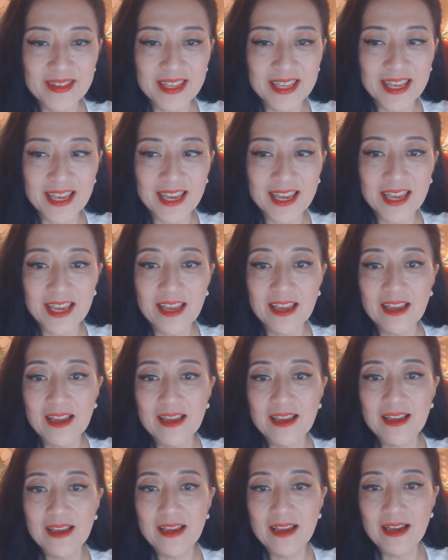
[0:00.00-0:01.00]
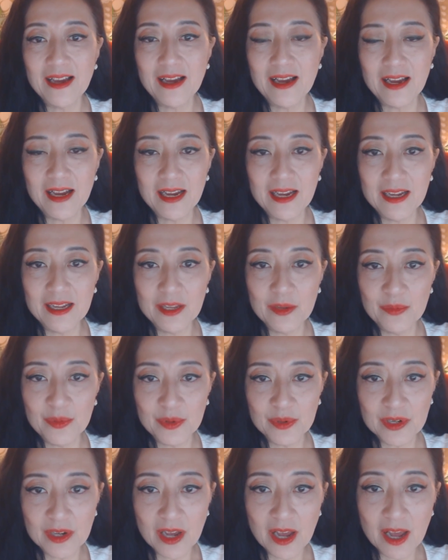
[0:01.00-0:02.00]
Okay, it
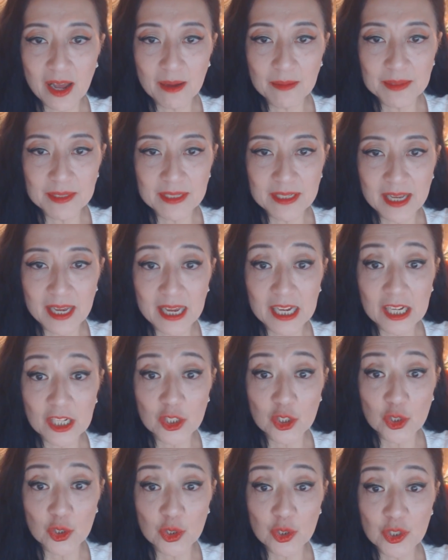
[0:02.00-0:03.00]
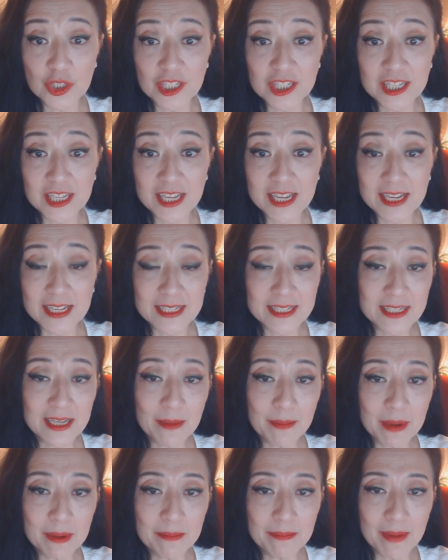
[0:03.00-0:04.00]
will come say, do you see he's
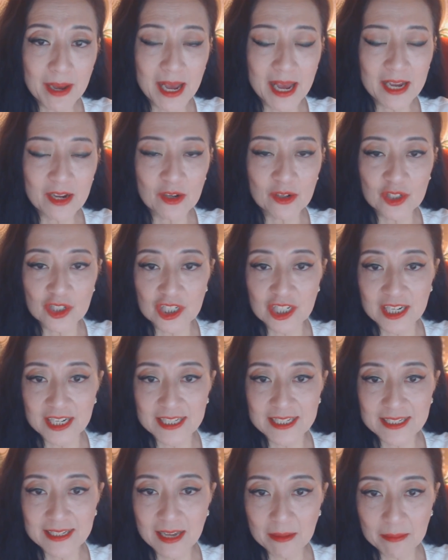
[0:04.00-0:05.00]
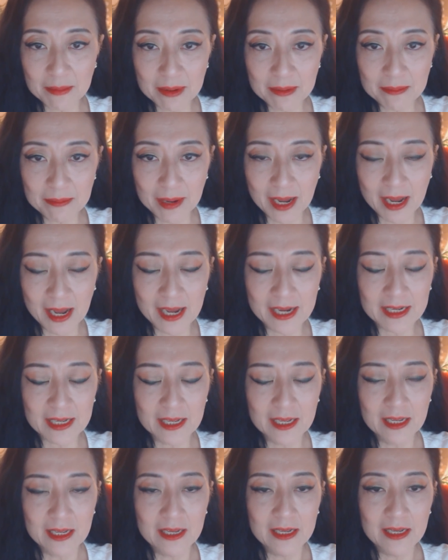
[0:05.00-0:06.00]
coming back or she is coming back?
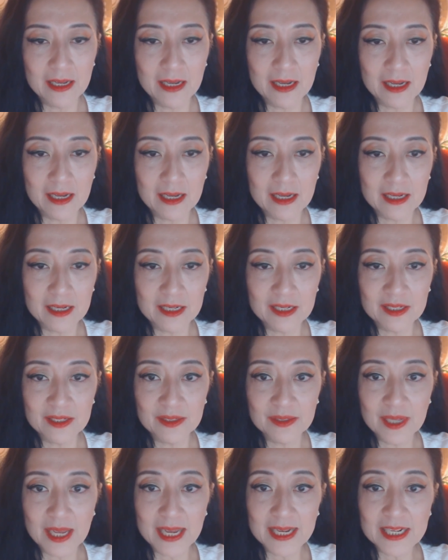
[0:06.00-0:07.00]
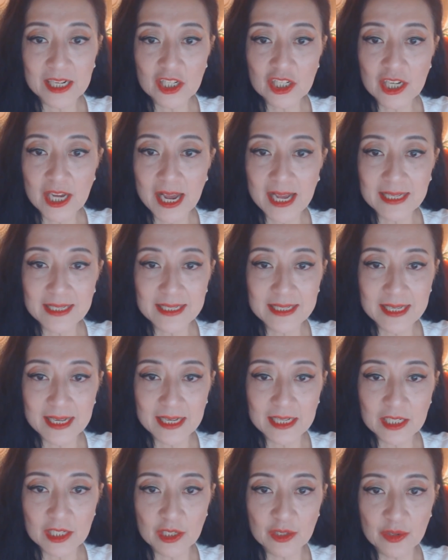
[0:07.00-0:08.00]
Any
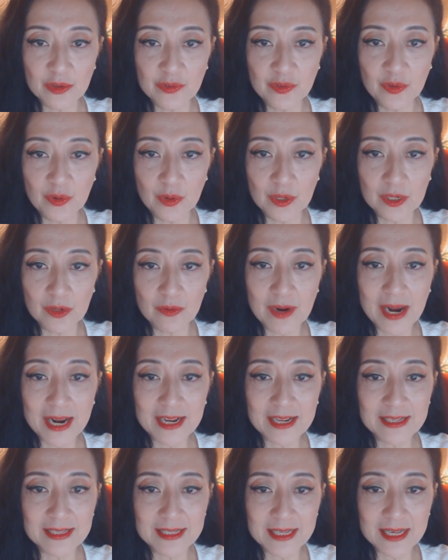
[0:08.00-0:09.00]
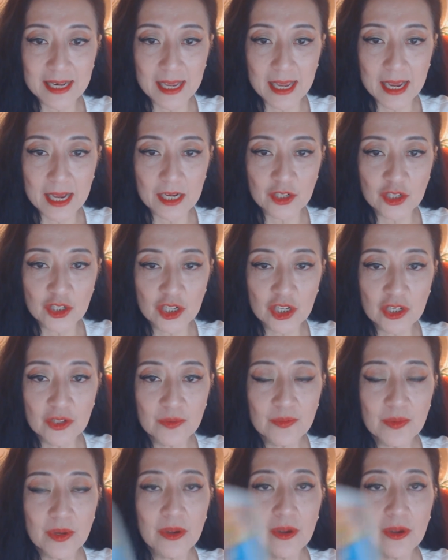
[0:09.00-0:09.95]
chances for the reconciliation?